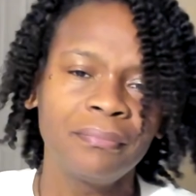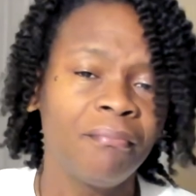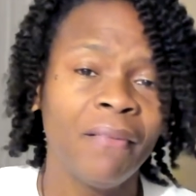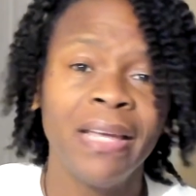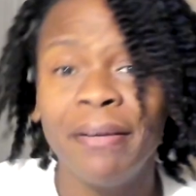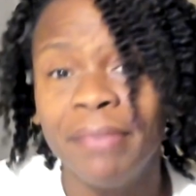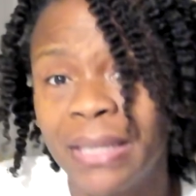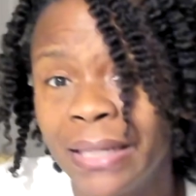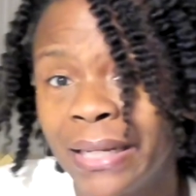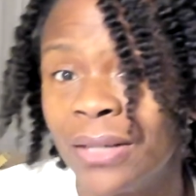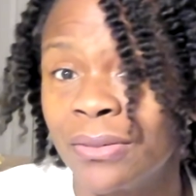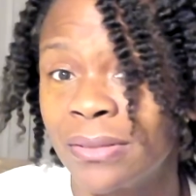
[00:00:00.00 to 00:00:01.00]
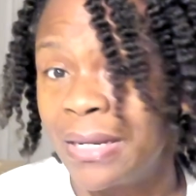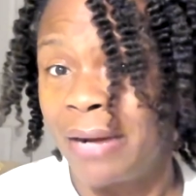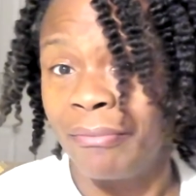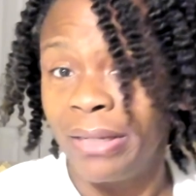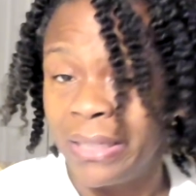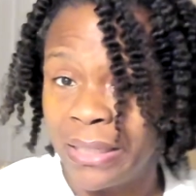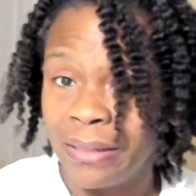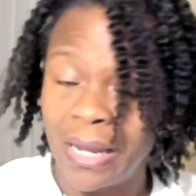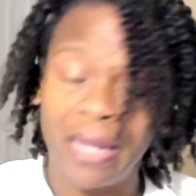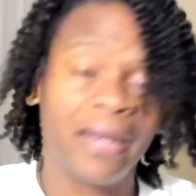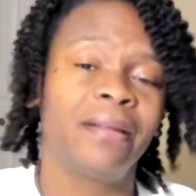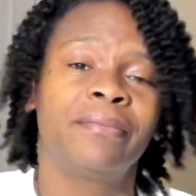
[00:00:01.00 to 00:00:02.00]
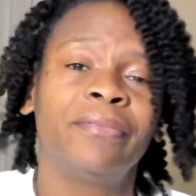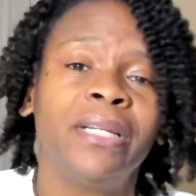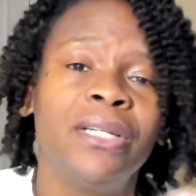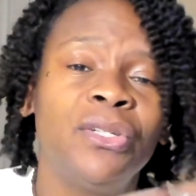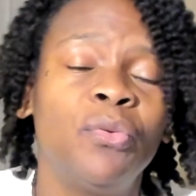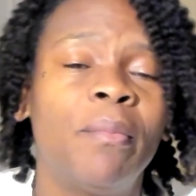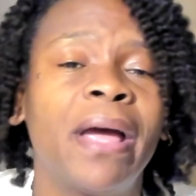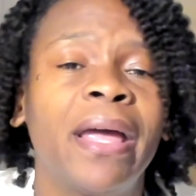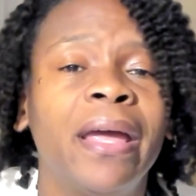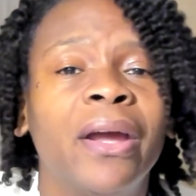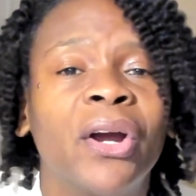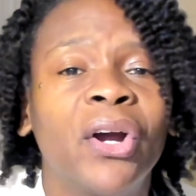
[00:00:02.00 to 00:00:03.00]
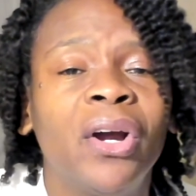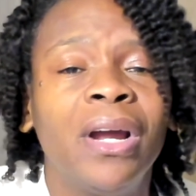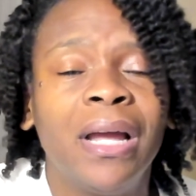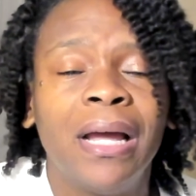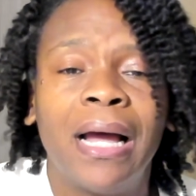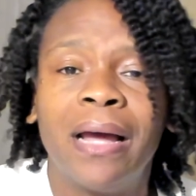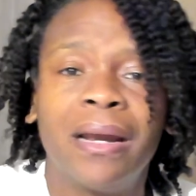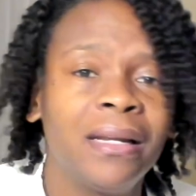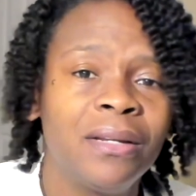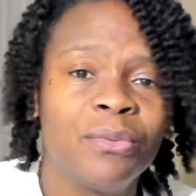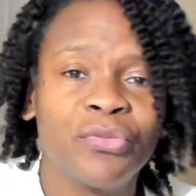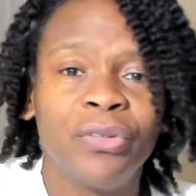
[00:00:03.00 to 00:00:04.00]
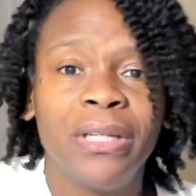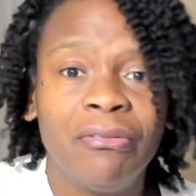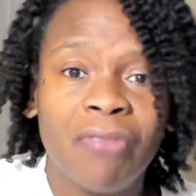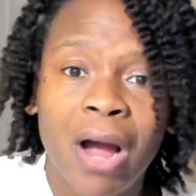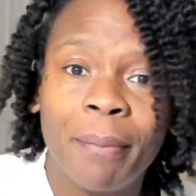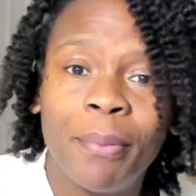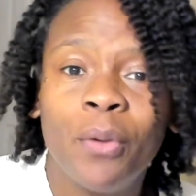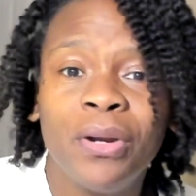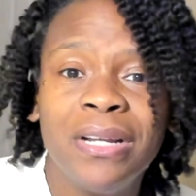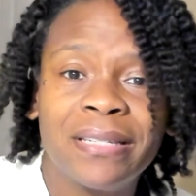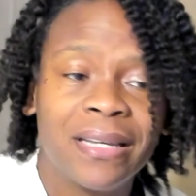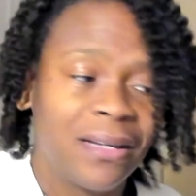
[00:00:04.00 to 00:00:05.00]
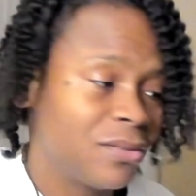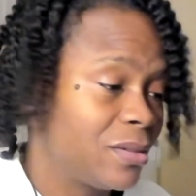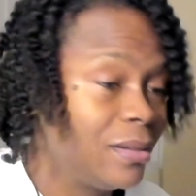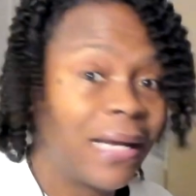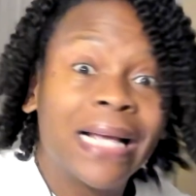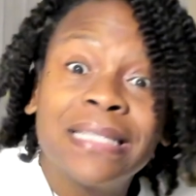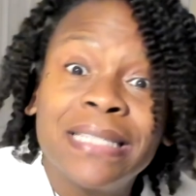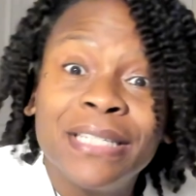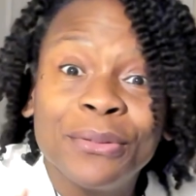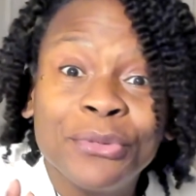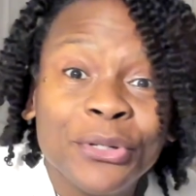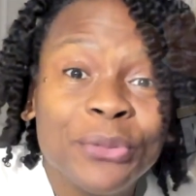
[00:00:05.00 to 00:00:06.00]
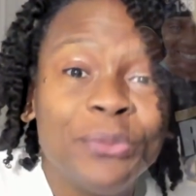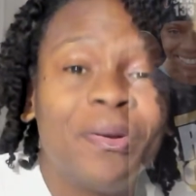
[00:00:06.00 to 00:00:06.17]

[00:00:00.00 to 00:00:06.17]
and everything else because I really did not really do my hair. I it was really rock ponytails. Look, I still do.